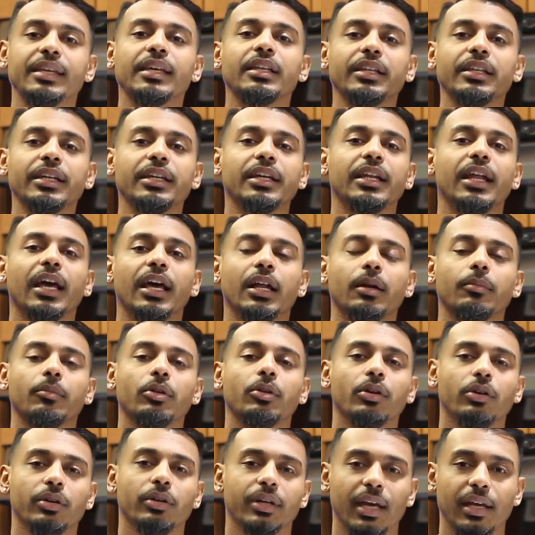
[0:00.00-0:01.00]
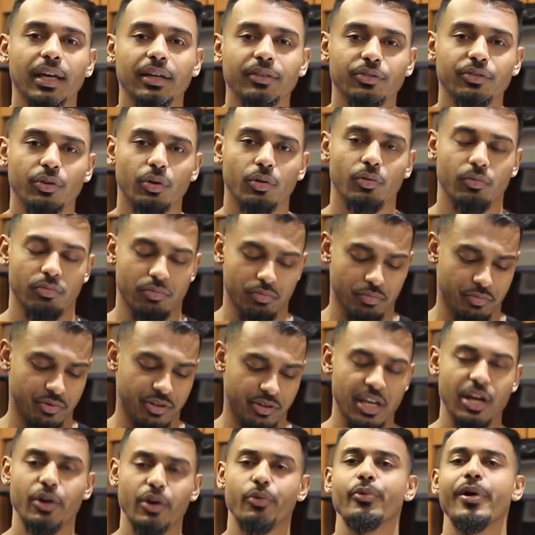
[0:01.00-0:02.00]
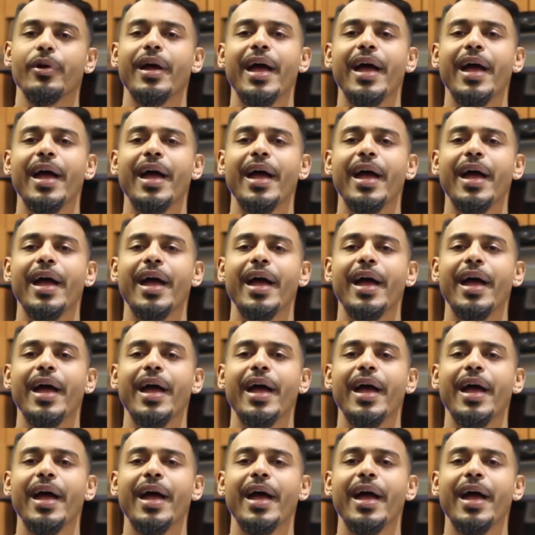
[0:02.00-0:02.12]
killing an animal, okay? So say a